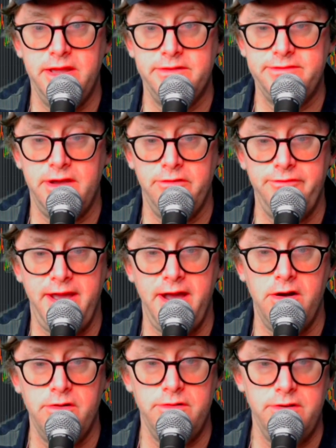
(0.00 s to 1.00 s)
itself
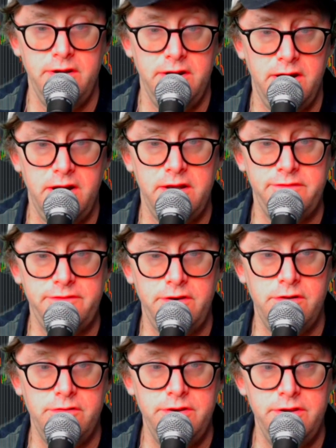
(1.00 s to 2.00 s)
out on its
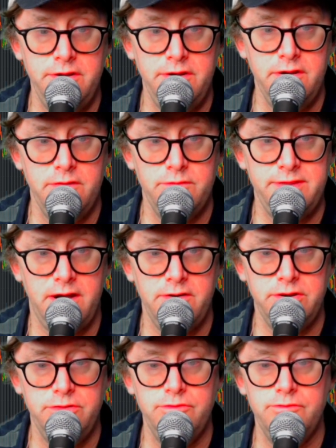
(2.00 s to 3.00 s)
own without
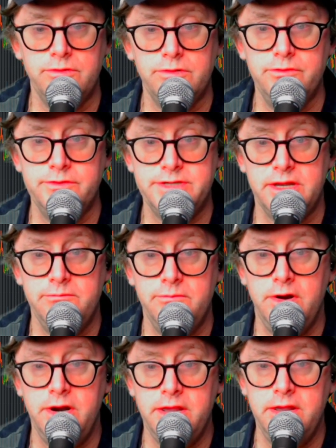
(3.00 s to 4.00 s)
you losing
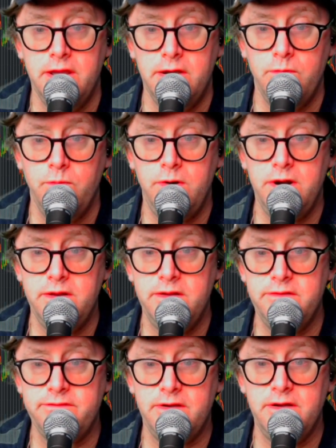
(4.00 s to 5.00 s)
money. What
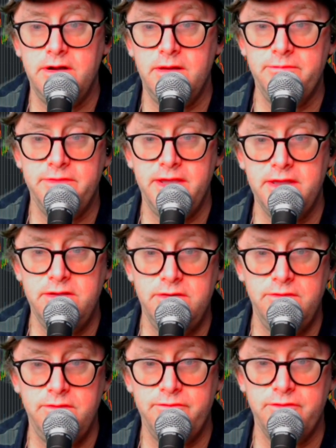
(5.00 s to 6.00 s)
is up? Thank
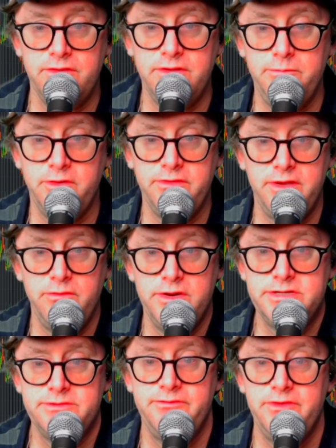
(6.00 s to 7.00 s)
you for the birthday
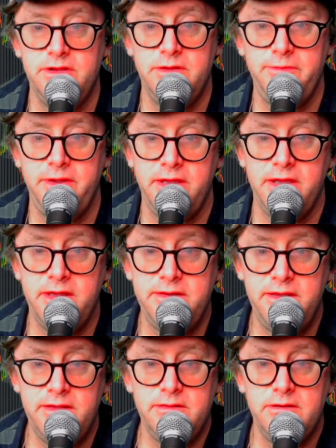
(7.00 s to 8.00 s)
wish, Philip. And
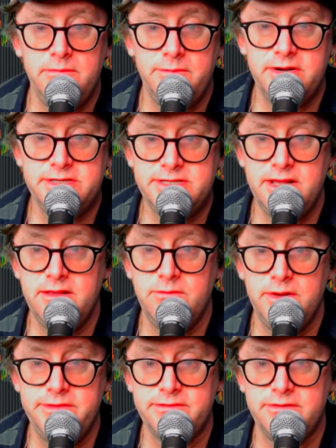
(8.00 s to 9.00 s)
hello, Marcella.
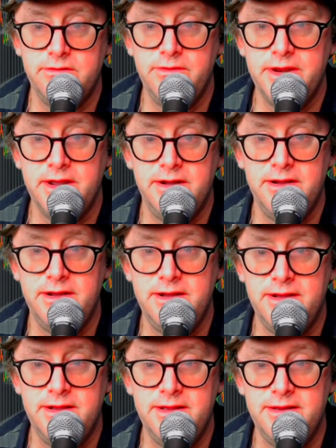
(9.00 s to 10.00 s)
What's going
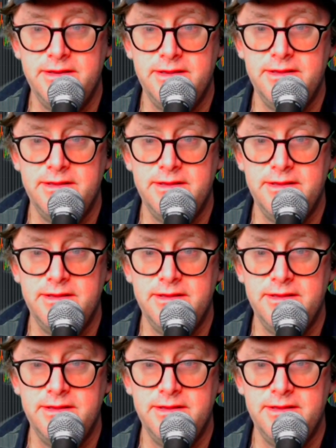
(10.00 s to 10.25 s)
on?